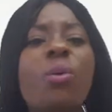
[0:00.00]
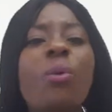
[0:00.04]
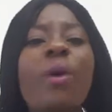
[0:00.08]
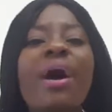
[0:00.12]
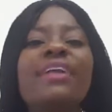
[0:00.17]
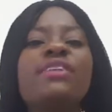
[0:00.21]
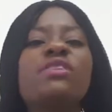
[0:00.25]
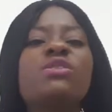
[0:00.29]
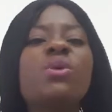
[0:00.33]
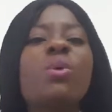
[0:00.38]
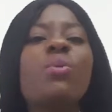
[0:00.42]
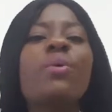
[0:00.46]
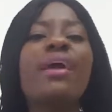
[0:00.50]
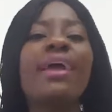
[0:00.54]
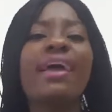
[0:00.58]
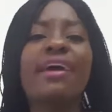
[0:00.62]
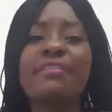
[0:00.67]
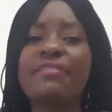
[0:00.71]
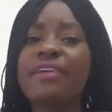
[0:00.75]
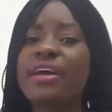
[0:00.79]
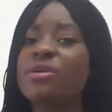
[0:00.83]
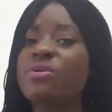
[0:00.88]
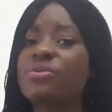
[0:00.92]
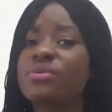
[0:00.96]

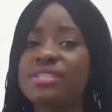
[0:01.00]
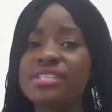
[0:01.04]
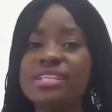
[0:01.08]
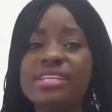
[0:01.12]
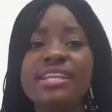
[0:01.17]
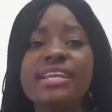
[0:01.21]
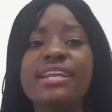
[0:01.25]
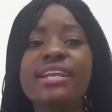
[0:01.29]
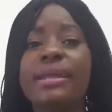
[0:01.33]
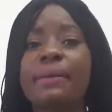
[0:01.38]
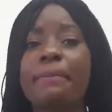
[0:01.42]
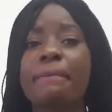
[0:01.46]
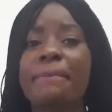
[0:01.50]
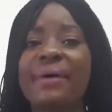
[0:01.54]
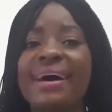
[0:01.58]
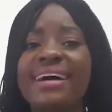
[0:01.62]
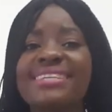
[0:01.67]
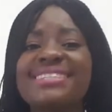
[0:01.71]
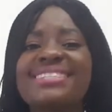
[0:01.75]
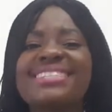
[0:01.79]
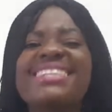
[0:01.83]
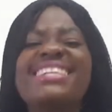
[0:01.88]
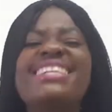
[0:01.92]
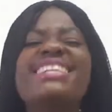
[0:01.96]
whatsoever you did in the
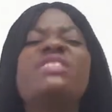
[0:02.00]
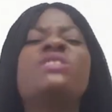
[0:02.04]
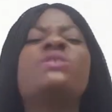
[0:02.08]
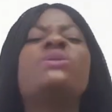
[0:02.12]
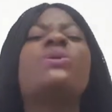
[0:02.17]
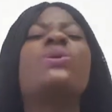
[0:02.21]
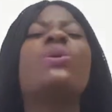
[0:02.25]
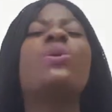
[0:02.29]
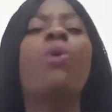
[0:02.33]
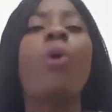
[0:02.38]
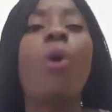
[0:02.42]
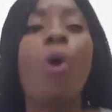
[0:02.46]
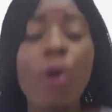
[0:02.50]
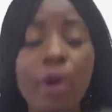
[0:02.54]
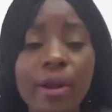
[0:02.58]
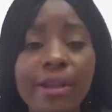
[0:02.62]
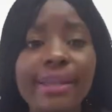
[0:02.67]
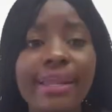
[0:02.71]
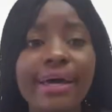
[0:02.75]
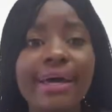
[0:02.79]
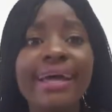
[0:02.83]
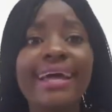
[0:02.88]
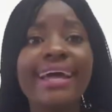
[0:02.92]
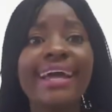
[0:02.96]
past is
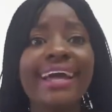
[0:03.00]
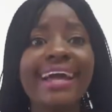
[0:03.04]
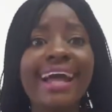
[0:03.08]
gone.